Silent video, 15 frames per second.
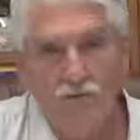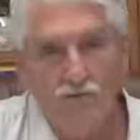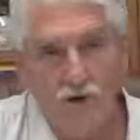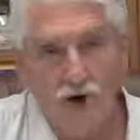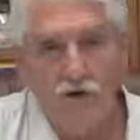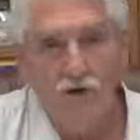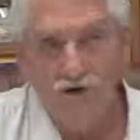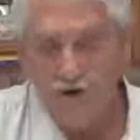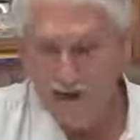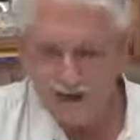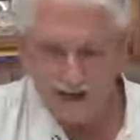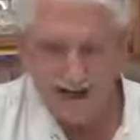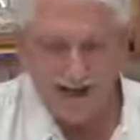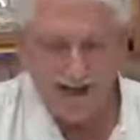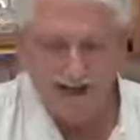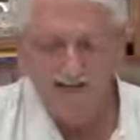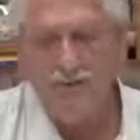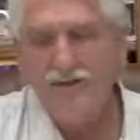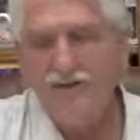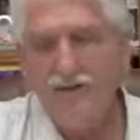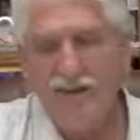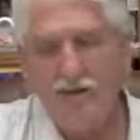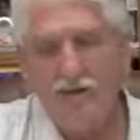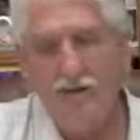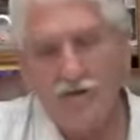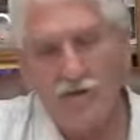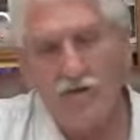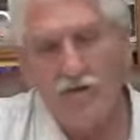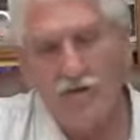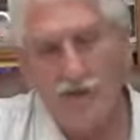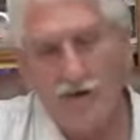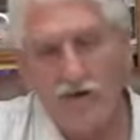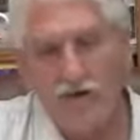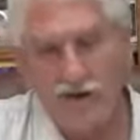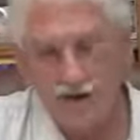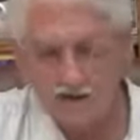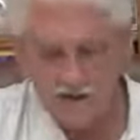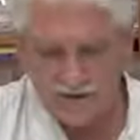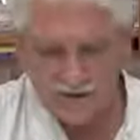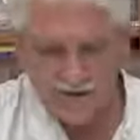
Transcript: both uh, physical or etheric.